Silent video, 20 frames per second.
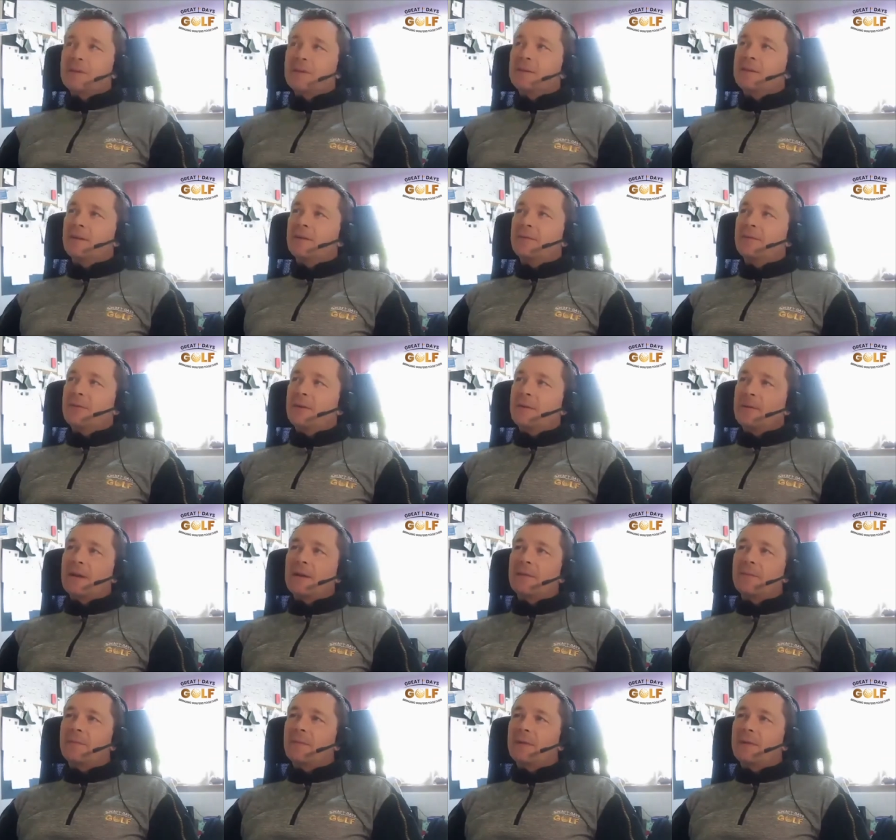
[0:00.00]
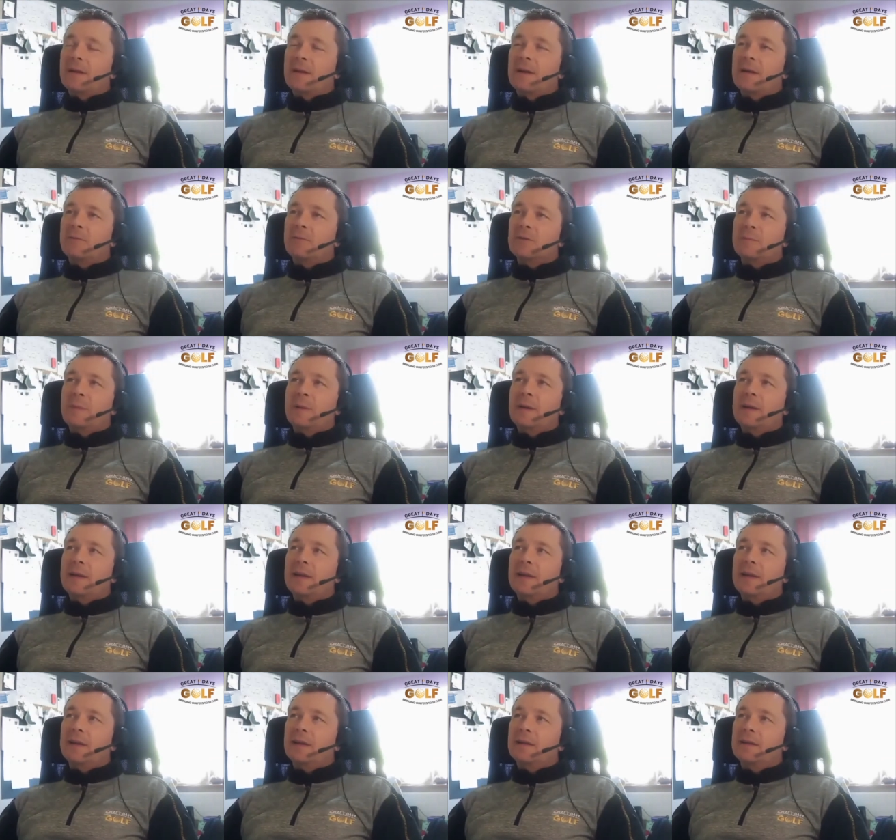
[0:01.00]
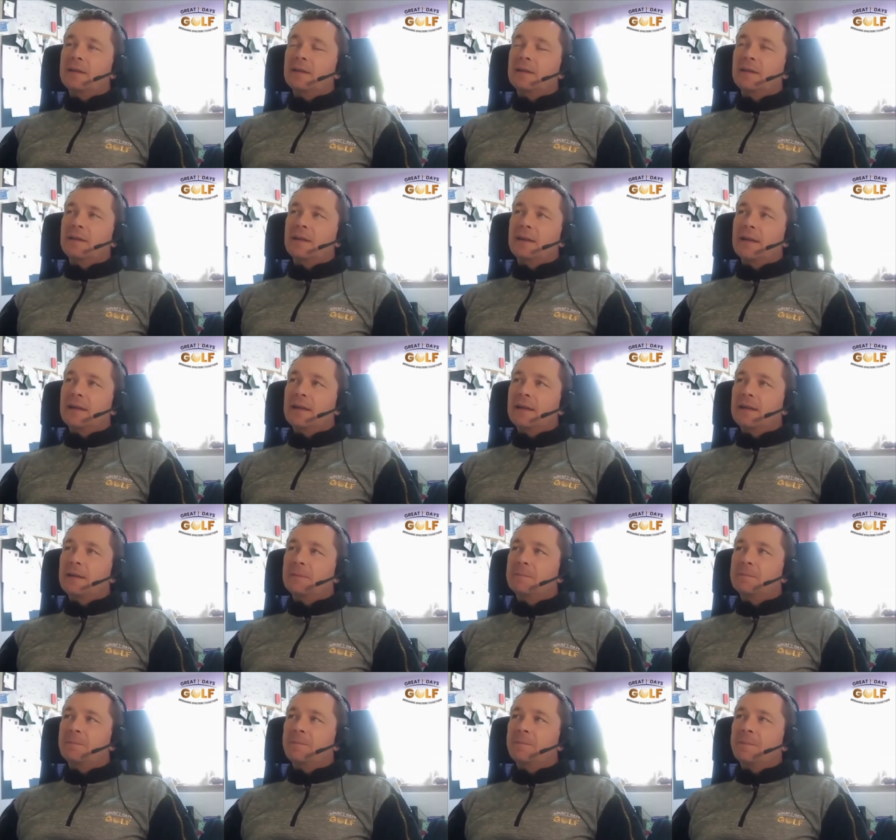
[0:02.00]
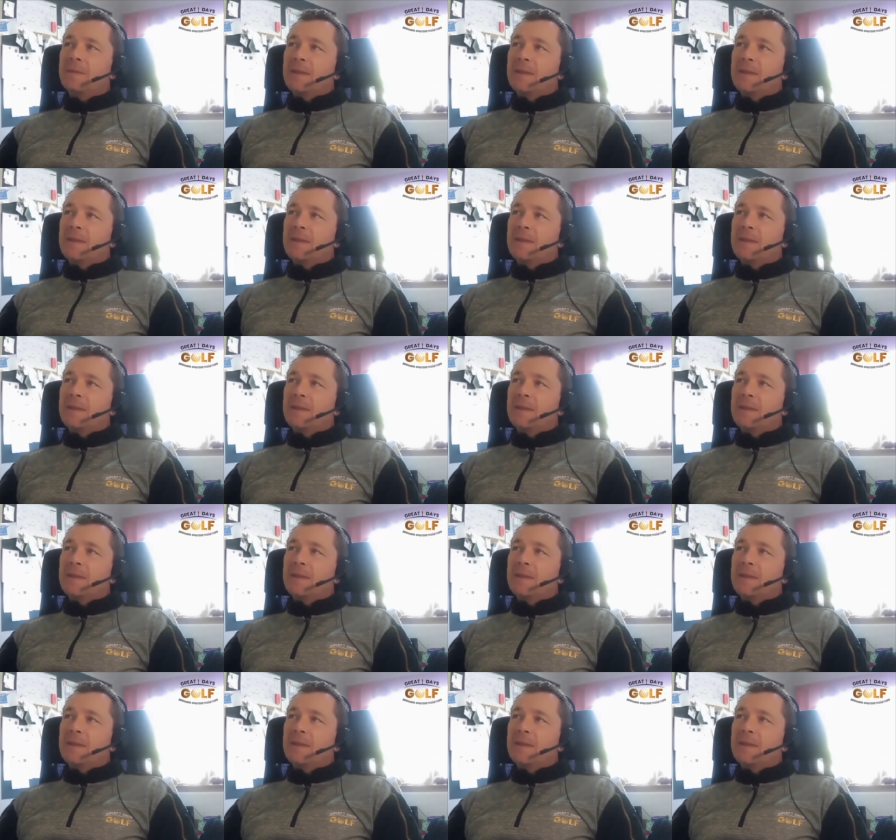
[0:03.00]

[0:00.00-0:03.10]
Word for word: tough. I, I and I was playing um,